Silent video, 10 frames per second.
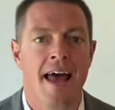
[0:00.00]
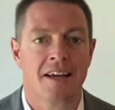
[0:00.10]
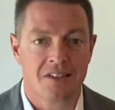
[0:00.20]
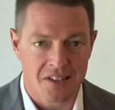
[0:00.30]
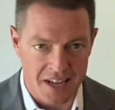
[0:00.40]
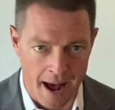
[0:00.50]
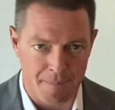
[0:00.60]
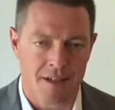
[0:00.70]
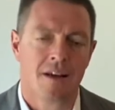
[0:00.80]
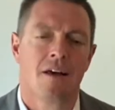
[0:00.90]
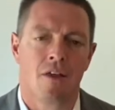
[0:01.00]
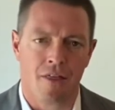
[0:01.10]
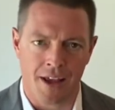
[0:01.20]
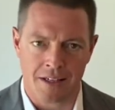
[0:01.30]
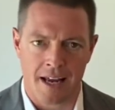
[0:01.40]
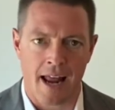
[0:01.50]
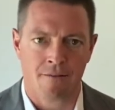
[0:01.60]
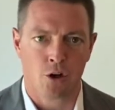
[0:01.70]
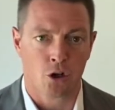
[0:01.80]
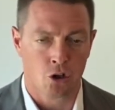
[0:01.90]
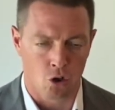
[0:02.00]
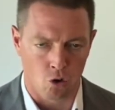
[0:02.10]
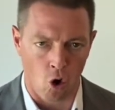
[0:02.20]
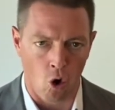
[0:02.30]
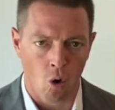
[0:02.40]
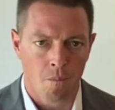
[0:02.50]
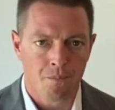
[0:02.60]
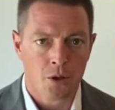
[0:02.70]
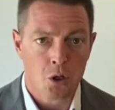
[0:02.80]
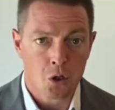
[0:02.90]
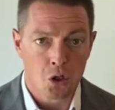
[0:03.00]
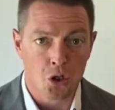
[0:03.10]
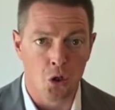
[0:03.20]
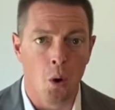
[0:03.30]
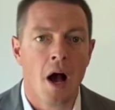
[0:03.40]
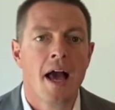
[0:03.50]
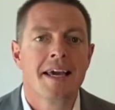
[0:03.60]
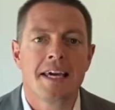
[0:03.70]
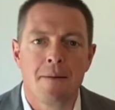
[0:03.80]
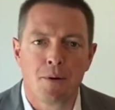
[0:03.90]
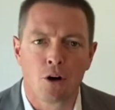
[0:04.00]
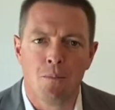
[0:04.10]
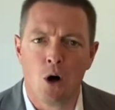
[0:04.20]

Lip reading: and accept the things out of your control. 2, keep your